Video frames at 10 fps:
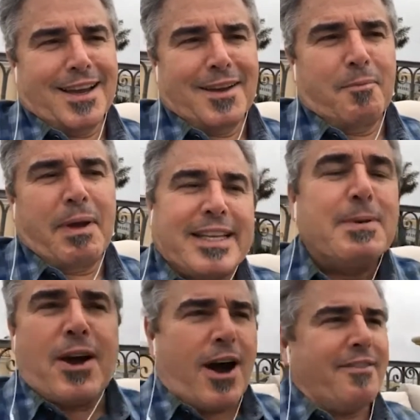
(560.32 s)
makes me
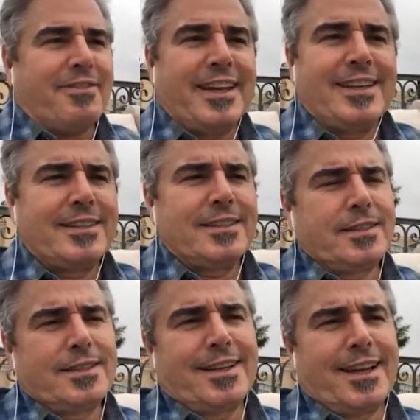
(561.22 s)
coffee
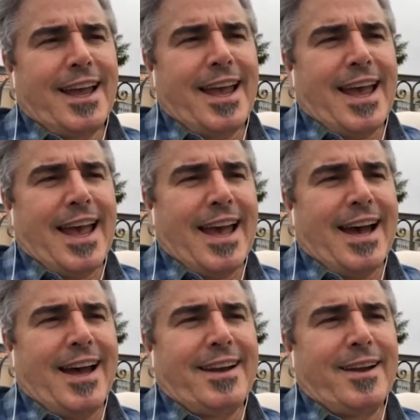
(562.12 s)

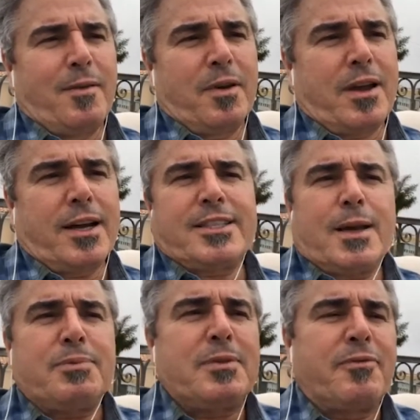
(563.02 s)
and cuts
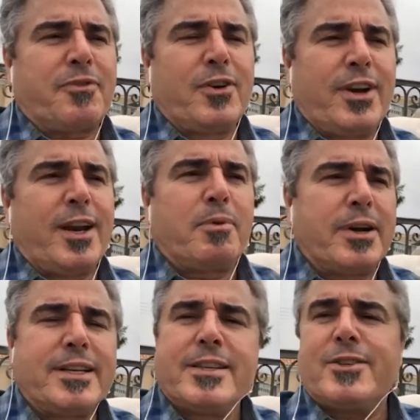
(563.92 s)
up some fruit and
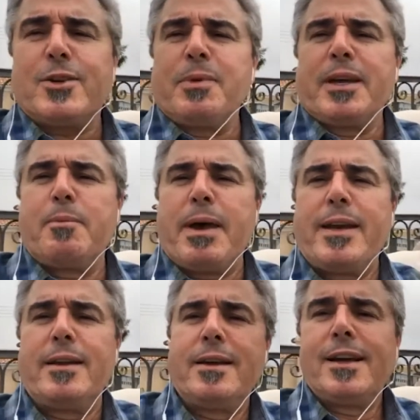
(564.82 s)
brings it to me in bed.
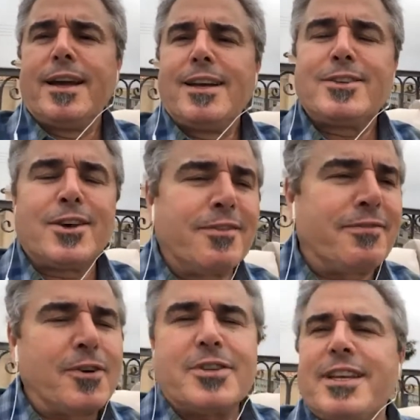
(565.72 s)
So the
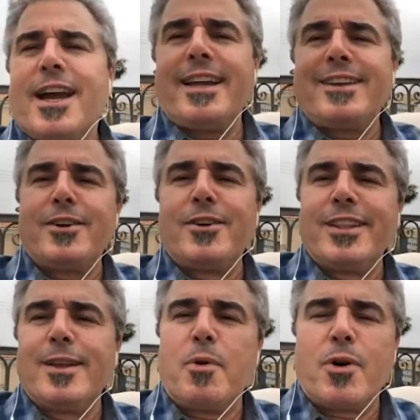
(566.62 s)
first thing I do in
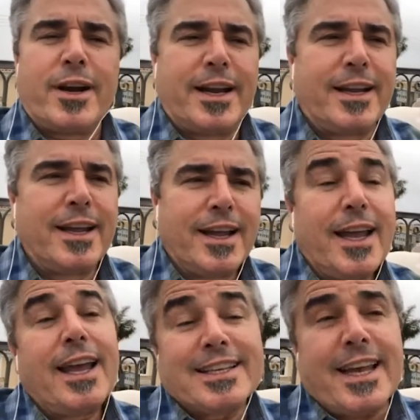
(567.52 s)
the morning
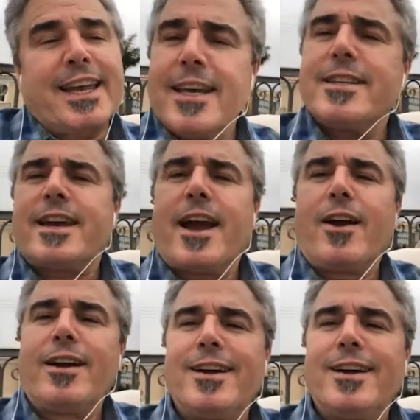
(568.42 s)
is I kiss Kara